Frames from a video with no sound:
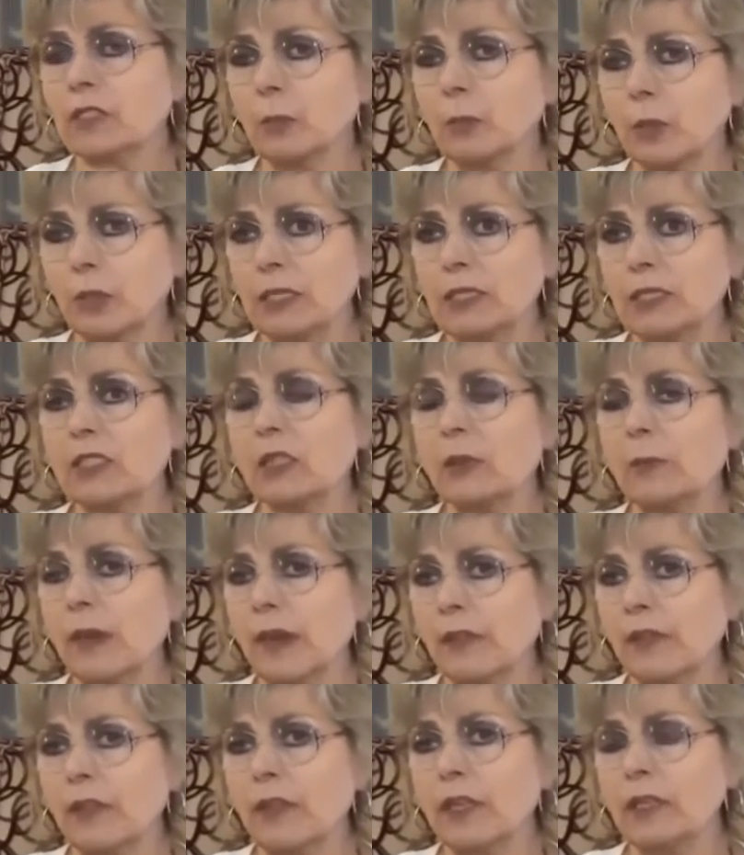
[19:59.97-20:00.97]
exploits the
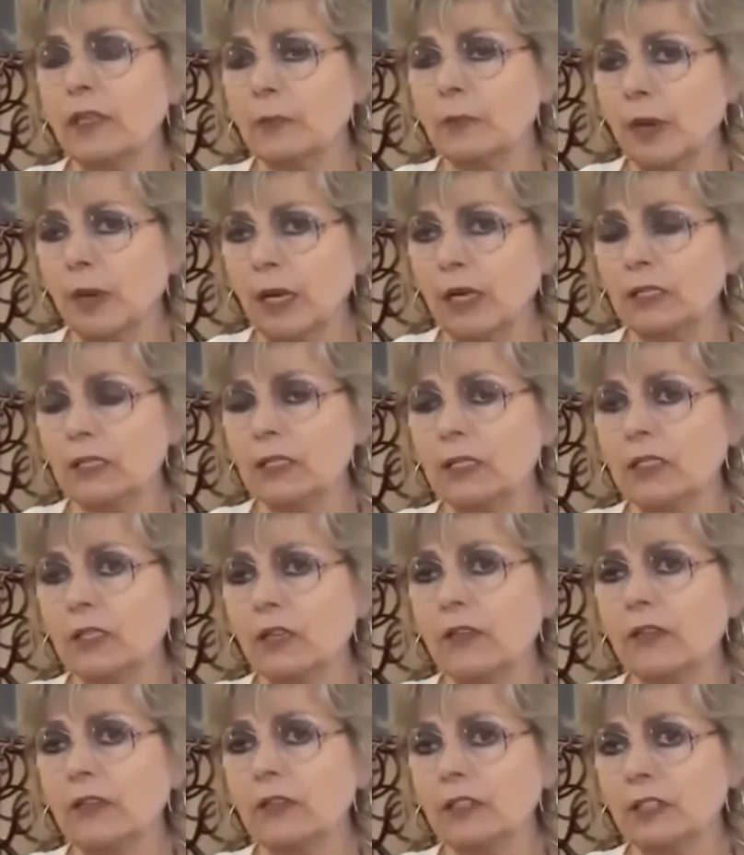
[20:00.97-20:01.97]
methane
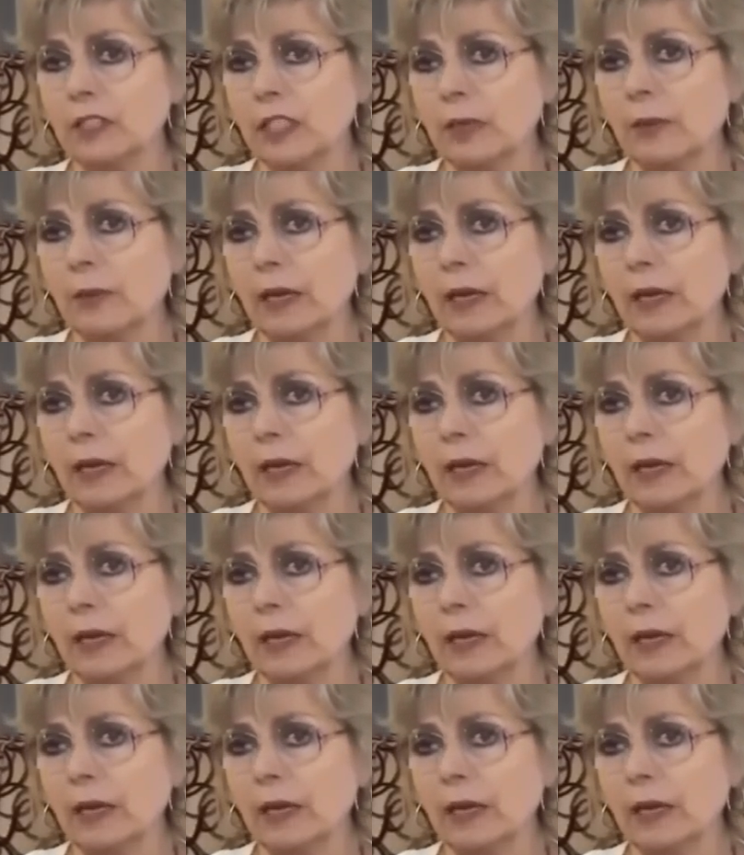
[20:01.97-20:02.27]
deposits on the